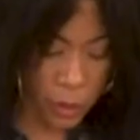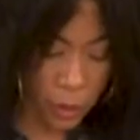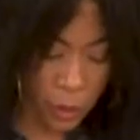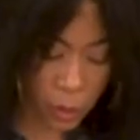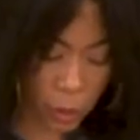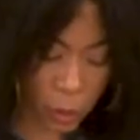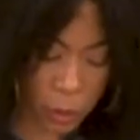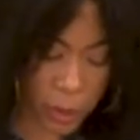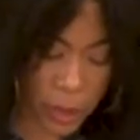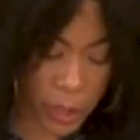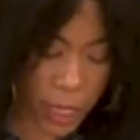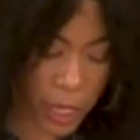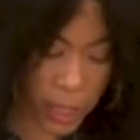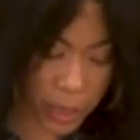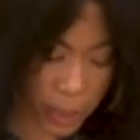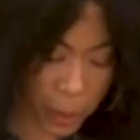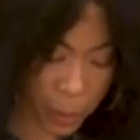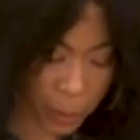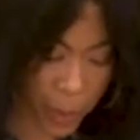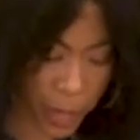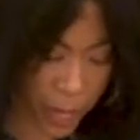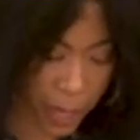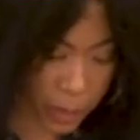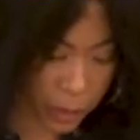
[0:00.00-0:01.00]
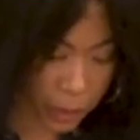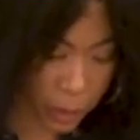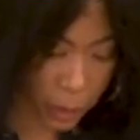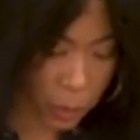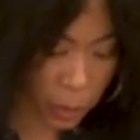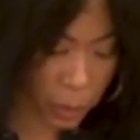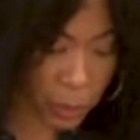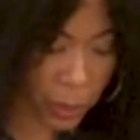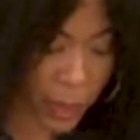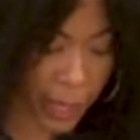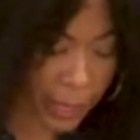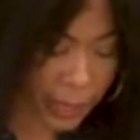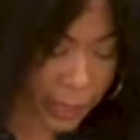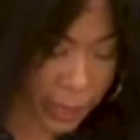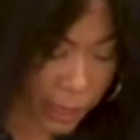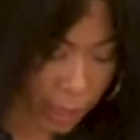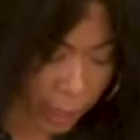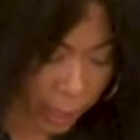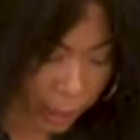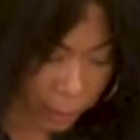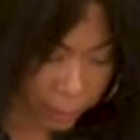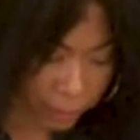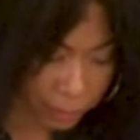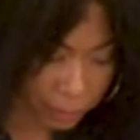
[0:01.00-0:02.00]
Oh, tell somebody, wake
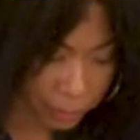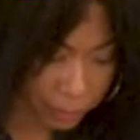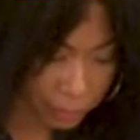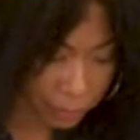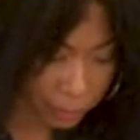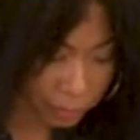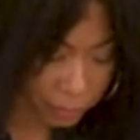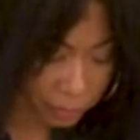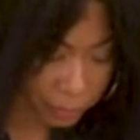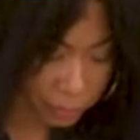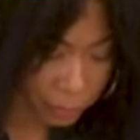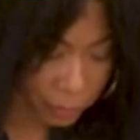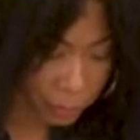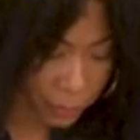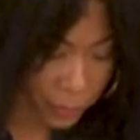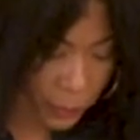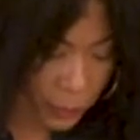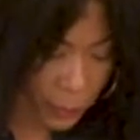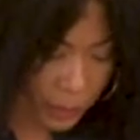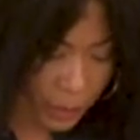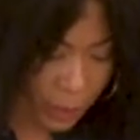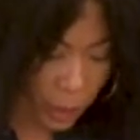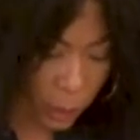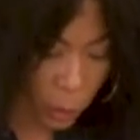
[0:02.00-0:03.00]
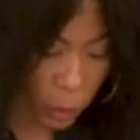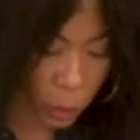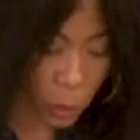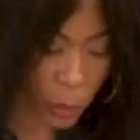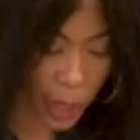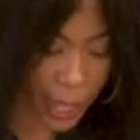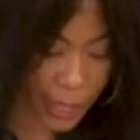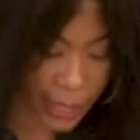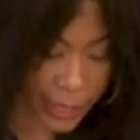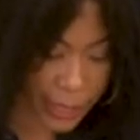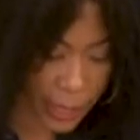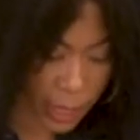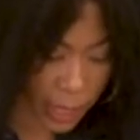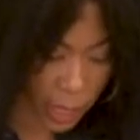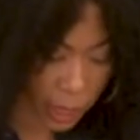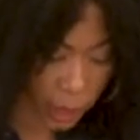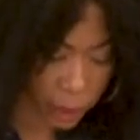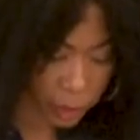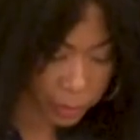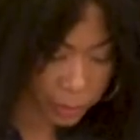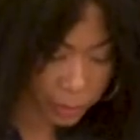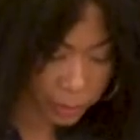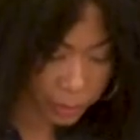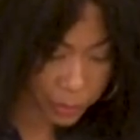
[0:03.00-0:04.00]
up. Wake
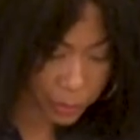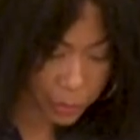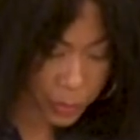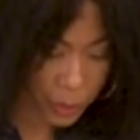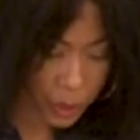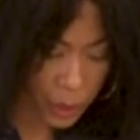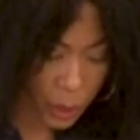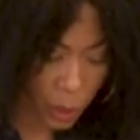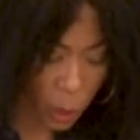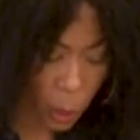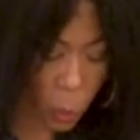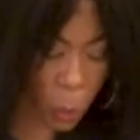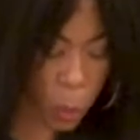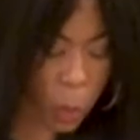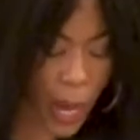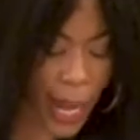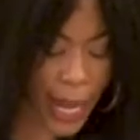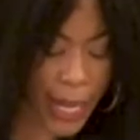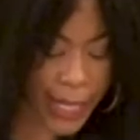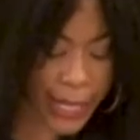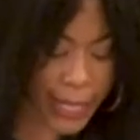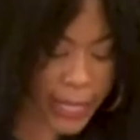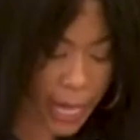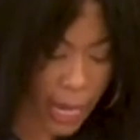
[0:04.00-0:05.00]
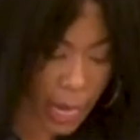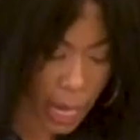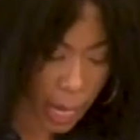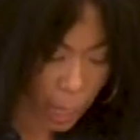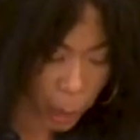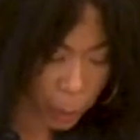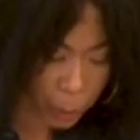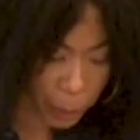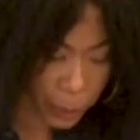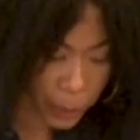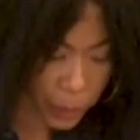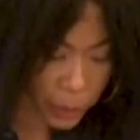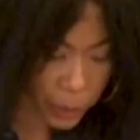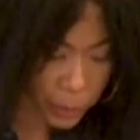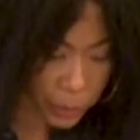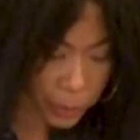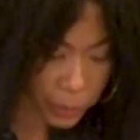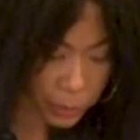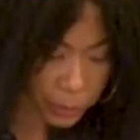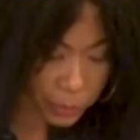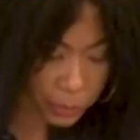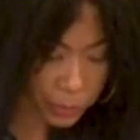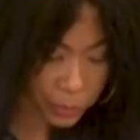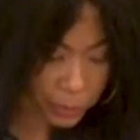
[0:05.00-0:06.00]
up. Wake up.
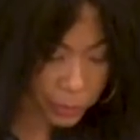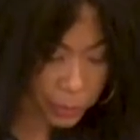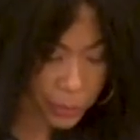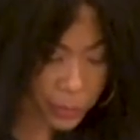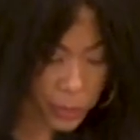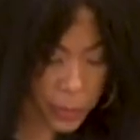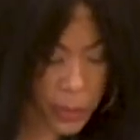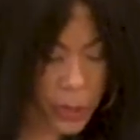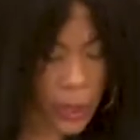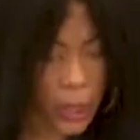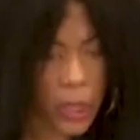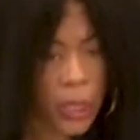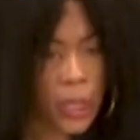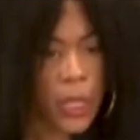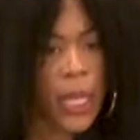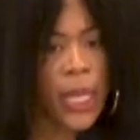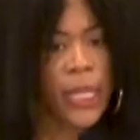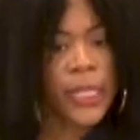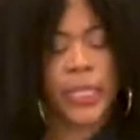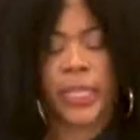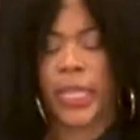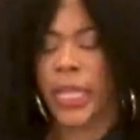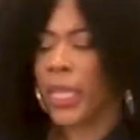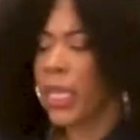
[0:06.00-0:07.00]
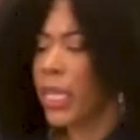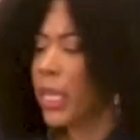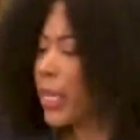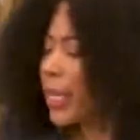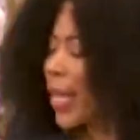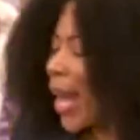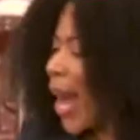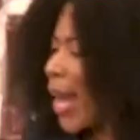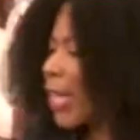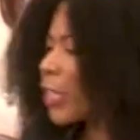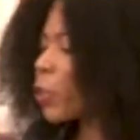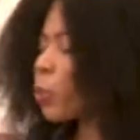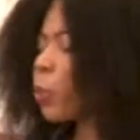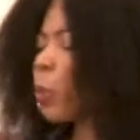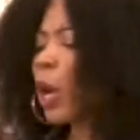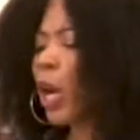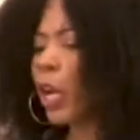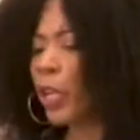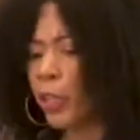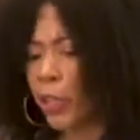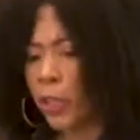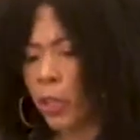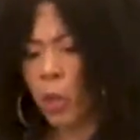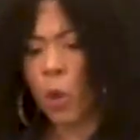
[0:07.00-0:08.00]
See, that's where
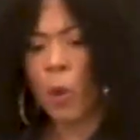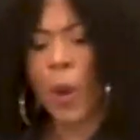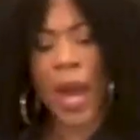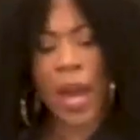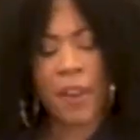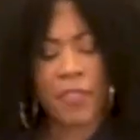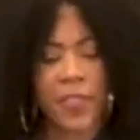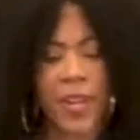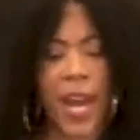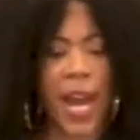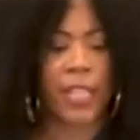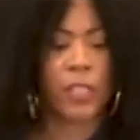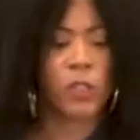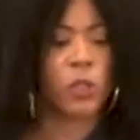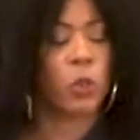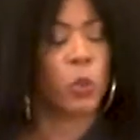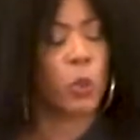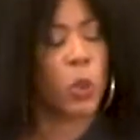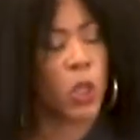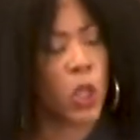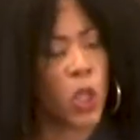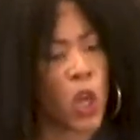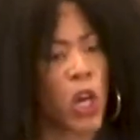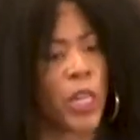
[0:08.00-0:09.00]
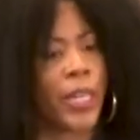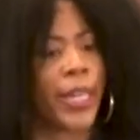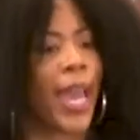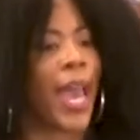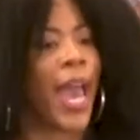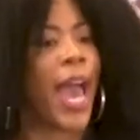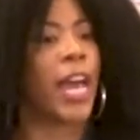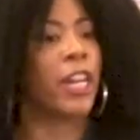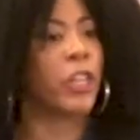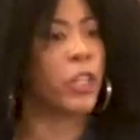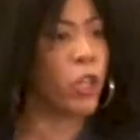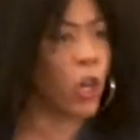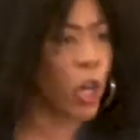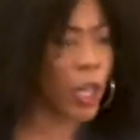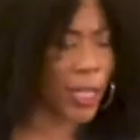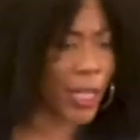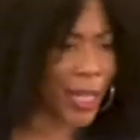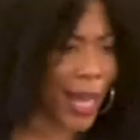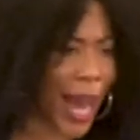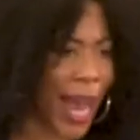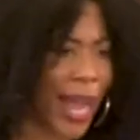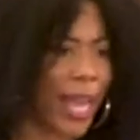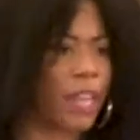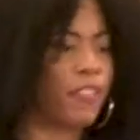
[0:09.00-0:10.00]
you have got to look at your
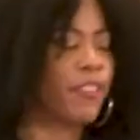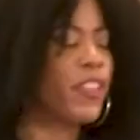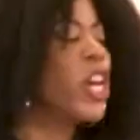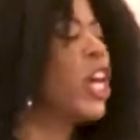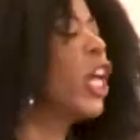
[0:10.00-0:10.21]
life.